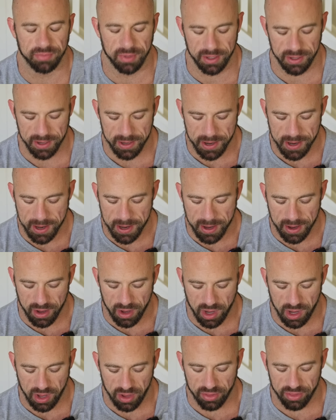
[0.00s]
But
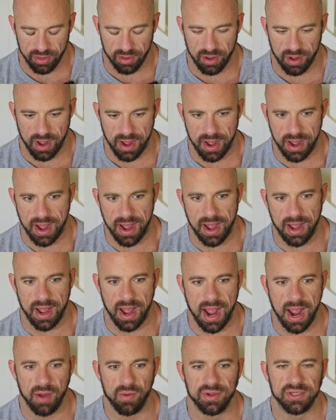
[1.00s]
uh,
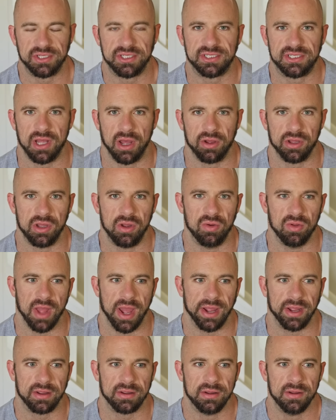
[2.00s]
I, I would tell you
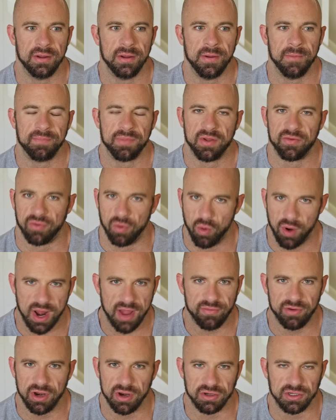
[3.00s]
like, for
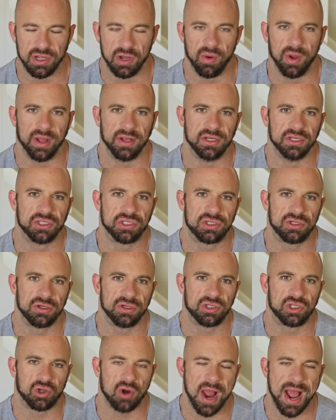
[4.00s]
whatever you're doing,
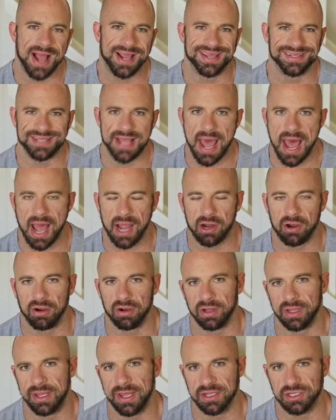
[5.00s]
just track as
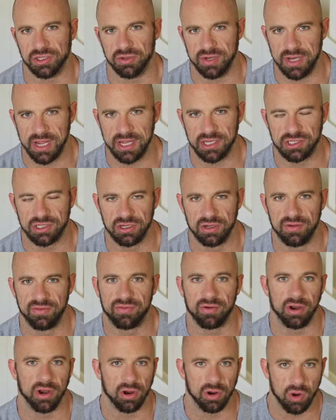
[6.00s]
accurately as you need to
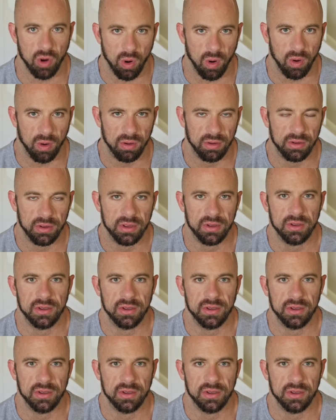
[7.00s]
for your goal.